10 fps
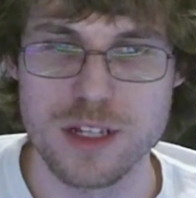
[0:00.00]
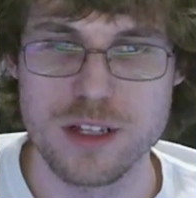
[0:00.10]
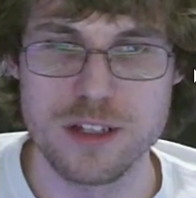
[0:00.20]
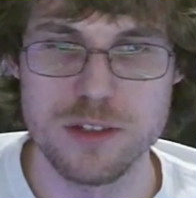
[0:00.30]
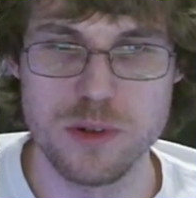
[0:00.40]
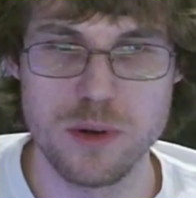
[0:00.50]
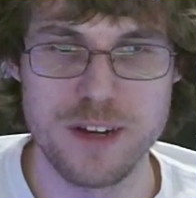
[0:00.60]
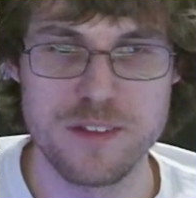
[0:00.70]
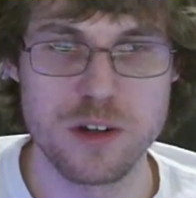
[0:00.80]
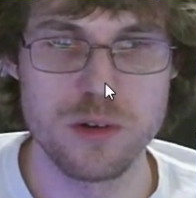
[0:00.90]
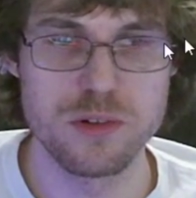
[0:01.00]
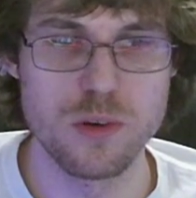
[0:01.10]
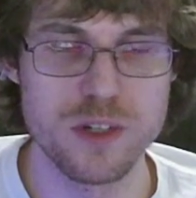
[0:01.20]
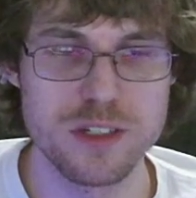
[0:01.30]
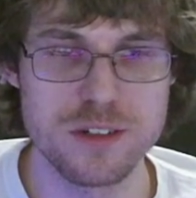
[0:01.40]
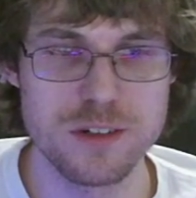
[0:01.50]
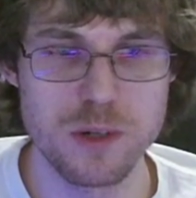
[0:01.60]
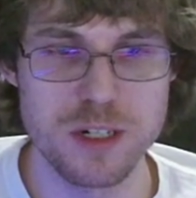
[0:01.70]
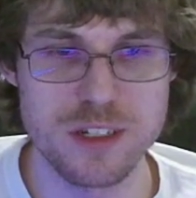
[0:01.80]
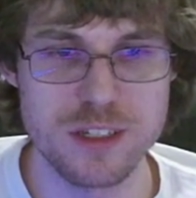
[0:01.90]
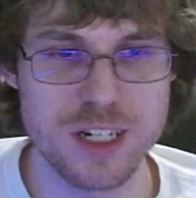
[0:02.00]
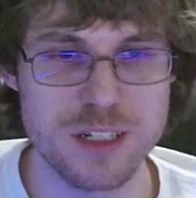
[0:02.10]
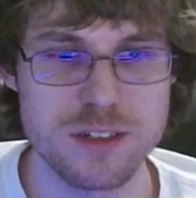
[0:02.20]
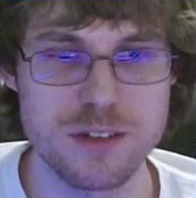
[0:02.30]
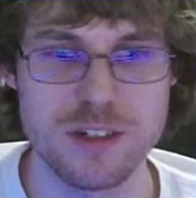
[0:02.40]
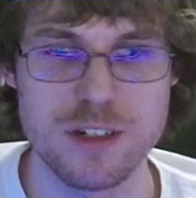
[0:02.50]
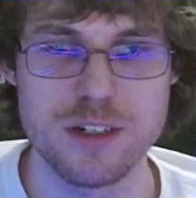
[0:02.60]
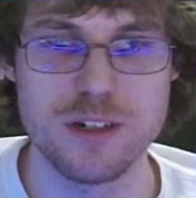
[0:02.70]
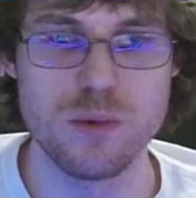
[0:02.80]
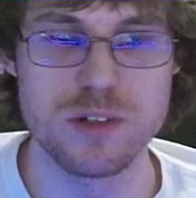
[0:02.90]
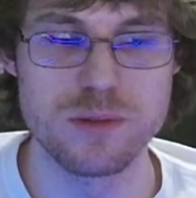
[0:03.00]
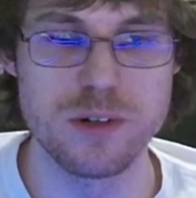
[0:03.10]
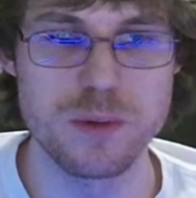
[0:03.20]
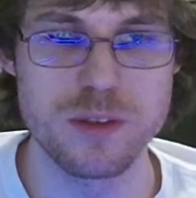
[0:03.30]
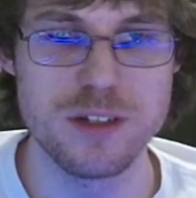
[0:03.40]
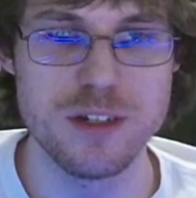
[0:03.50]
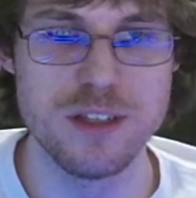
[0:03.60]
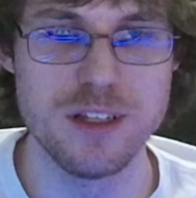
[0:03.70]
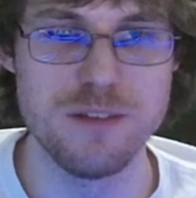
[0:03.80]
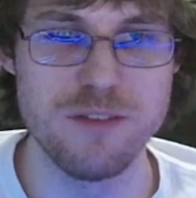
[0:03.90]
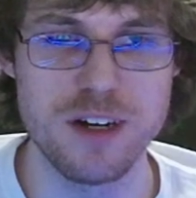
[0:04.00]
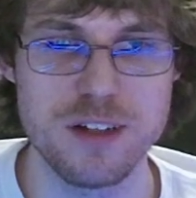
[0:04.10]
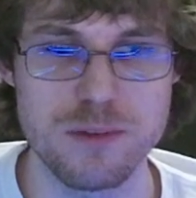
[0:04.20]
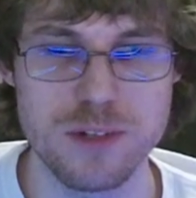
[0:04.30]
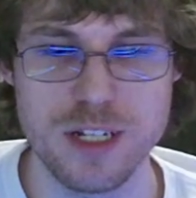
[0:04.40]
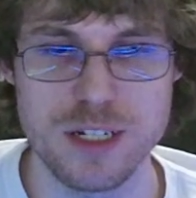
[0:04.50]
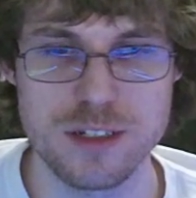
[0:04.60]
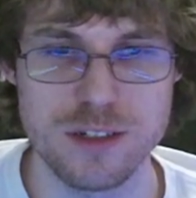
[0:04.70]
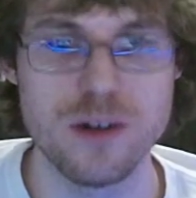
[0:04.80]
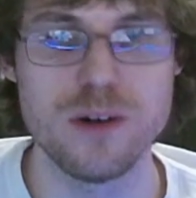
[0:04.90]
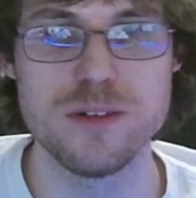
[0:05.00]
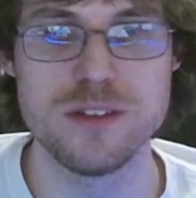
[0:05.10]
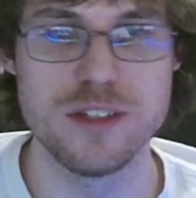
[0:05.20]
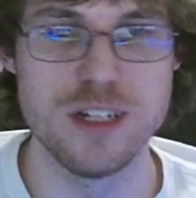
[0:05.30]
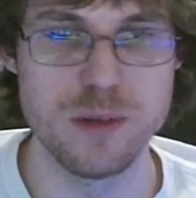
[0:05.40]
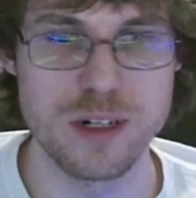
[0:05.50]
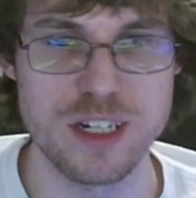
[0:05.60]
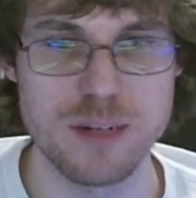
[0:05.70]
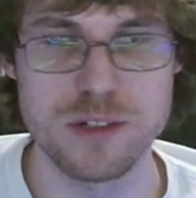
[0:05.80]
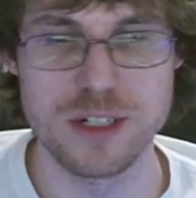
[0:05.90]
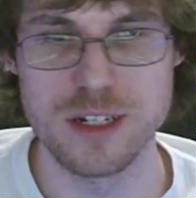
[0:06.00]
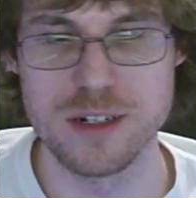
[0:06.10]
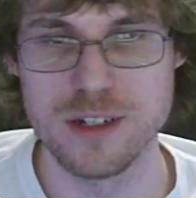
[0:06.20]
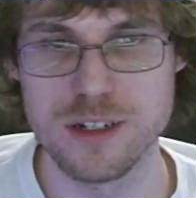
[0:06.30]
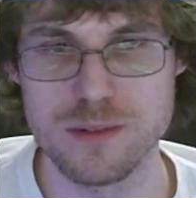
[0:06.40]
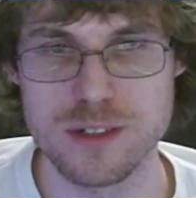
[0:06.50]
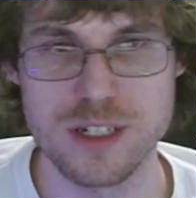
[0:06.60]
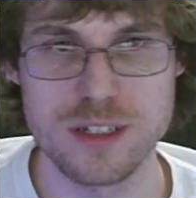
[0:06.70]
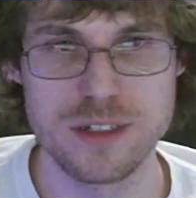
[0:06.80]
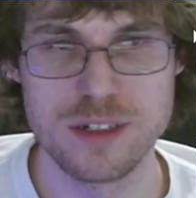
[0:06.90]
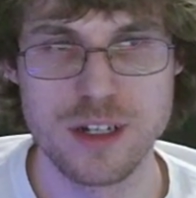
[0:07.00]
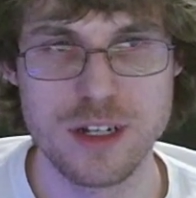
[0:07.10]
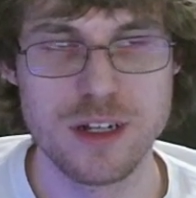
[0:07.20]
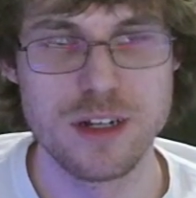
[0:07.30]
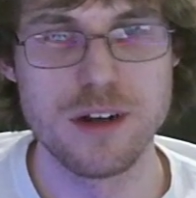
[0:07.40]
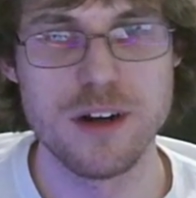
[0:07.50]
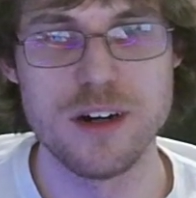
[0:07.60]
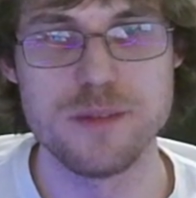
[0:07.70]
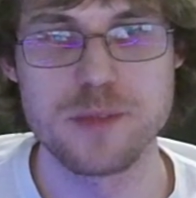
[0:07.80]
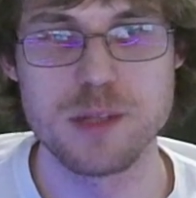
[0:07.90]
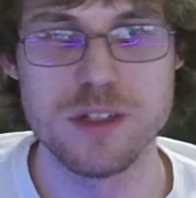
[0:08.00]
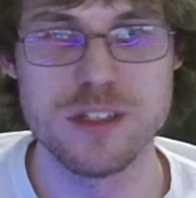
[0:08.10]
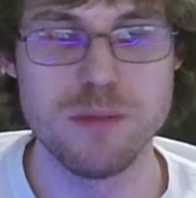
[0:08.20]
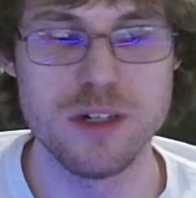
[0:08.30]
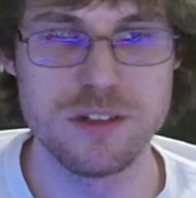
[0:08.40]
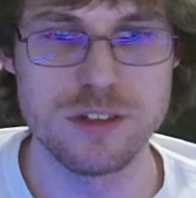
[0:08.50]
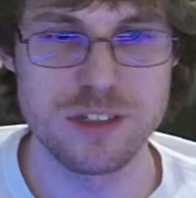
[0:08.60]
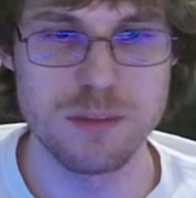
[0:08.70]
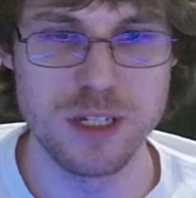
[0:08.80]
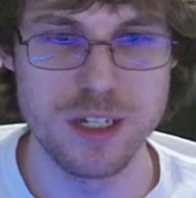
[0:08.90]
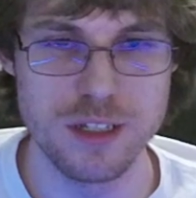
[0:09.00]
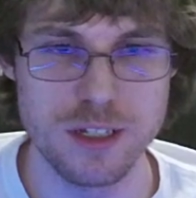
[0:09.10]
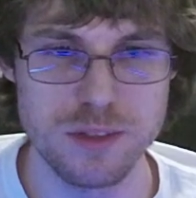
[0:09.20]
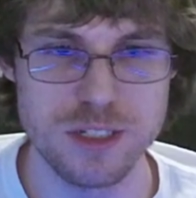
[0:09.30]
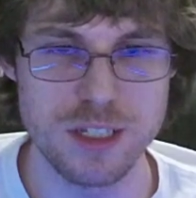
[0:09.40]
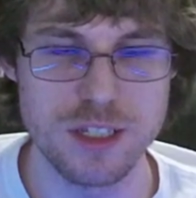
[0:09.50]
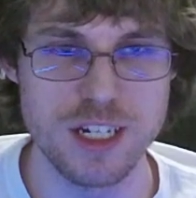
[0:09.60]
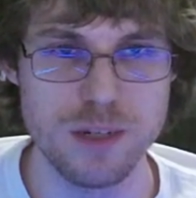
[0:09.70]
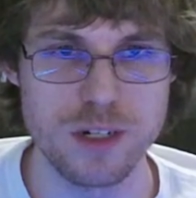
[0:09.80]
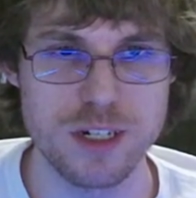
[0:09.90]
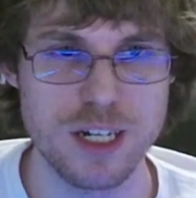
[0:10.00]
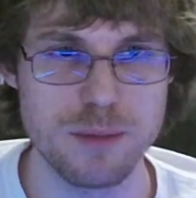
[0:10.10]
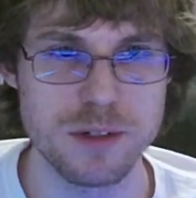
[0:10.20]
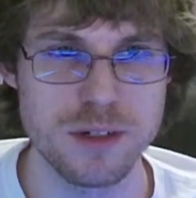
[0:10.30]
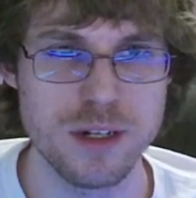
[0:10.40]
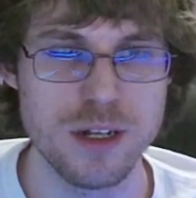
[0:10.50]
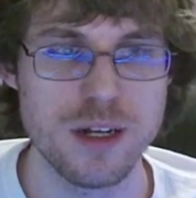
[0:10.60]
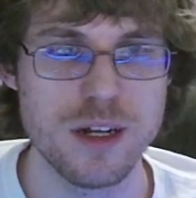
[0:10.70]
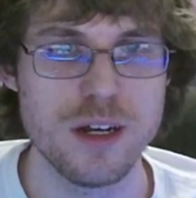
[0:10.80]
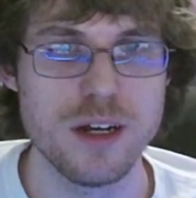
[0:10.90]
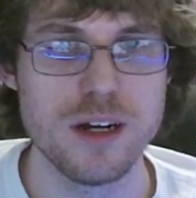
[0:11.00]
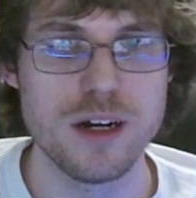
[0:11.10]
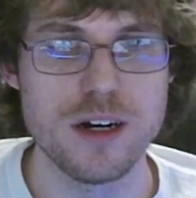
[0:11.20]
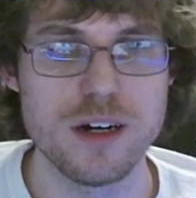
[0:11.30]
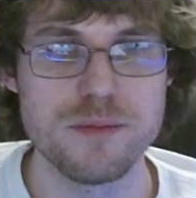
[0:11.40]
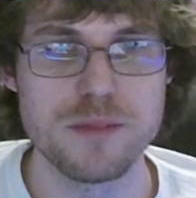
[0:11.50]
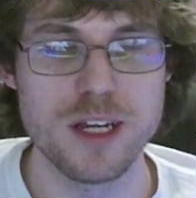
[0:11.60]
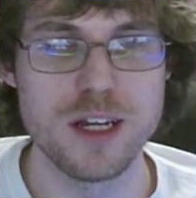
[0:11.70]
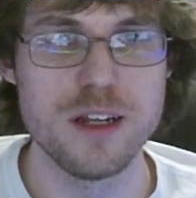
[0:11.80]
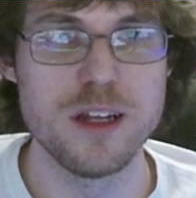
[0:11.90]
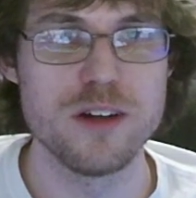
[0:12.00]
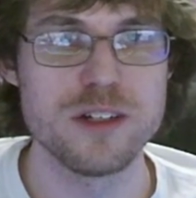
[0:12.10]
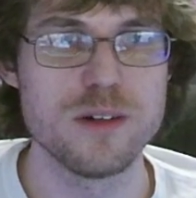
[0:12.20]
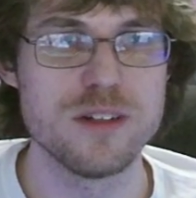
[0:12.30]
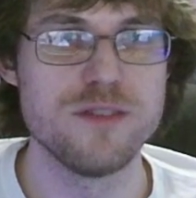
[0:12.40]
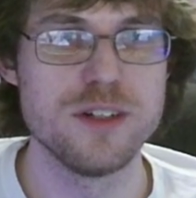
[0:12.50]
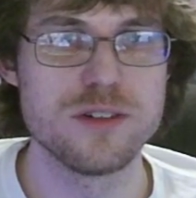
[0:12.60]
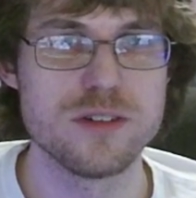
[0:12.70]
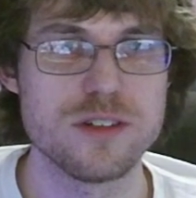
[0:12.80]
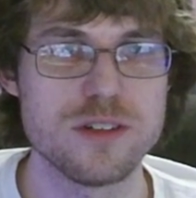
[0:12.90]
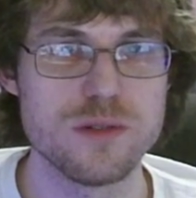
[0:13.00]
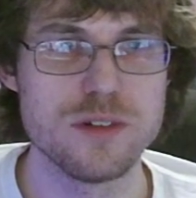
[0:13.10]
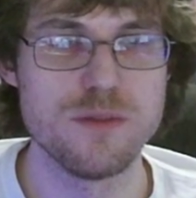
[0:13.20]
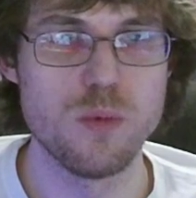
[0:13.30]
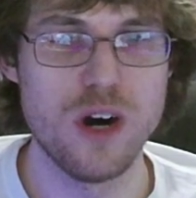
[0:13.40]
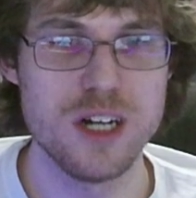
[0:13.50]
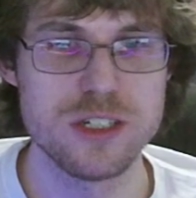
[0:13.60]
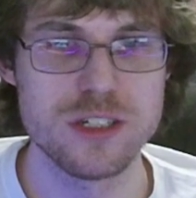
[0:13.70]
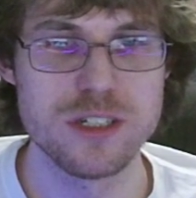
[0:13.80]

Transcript: have to go through a wizard where it detects what's wrong with it, and then it finally realizes, oh, it's the network adapter again, and it resets. but this button will just immediately reset the network adapter. And it also has features to sort of watch